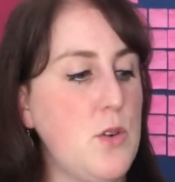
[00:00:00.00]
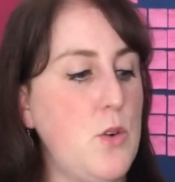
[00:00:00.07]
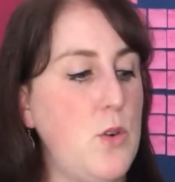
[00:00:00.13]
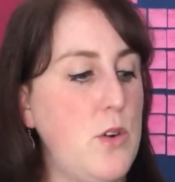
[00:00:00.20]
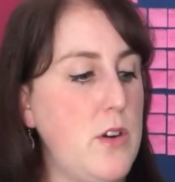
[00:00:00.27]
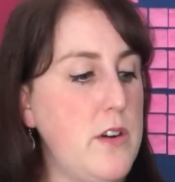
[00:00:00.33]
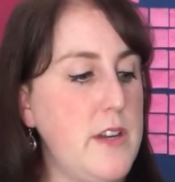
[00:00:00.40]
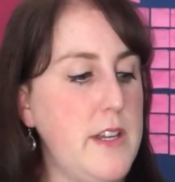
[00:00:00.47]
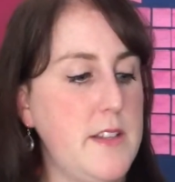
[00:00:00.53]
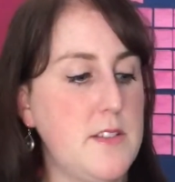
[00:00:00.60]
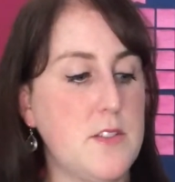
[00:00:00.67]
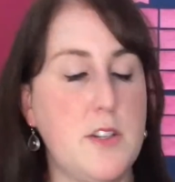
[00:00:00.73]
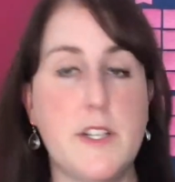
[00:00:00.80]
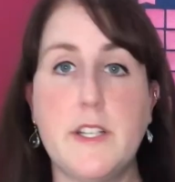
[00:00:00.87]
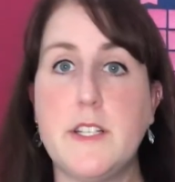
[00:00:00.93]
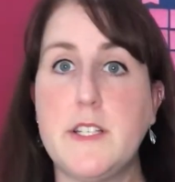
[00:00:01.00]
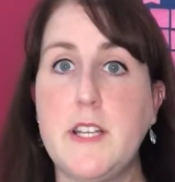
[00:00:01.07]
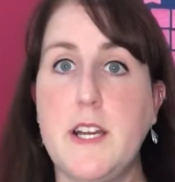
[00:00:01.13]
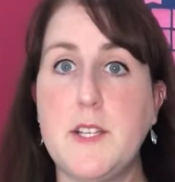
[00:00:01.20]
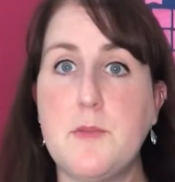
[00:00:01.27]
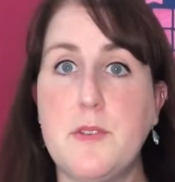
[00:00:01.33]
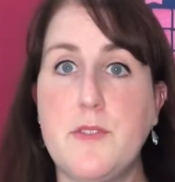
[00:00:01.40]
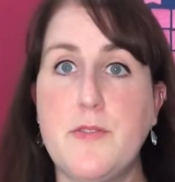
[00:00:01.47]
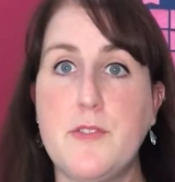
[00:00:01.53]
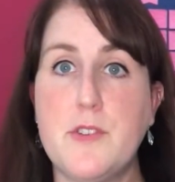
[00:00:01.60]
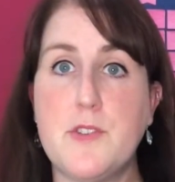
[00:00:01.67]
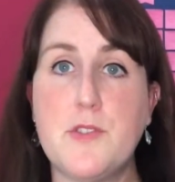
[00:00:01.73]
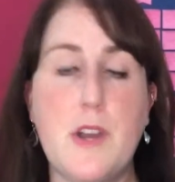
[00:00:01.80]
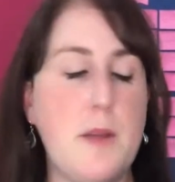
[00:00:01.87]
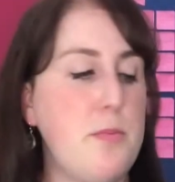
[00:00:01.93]
or it's got an attachment for a
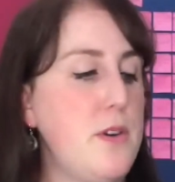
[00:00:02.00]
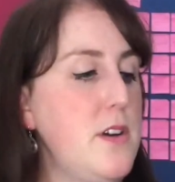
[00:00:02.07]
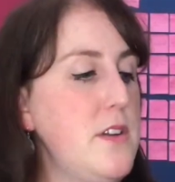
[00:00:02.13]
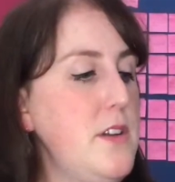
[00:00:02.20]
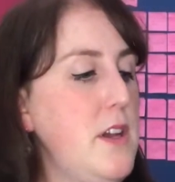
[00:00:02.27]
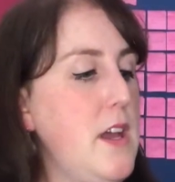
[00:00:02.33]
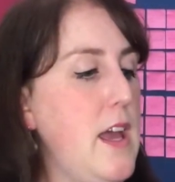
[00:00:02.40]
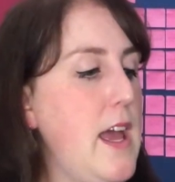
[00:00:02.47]
tripod,